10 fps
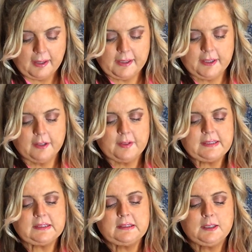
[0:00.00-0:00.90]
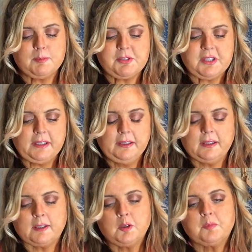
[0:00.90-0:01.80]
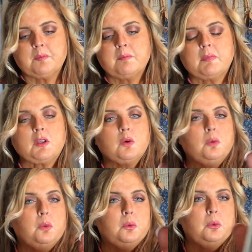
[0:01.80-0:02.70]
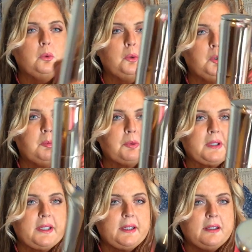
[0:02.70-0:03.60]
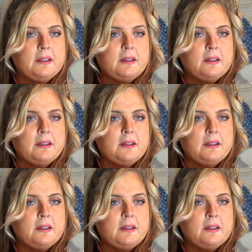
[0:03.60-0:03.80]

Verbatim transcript: And here is the lipstick. Ooh, pretty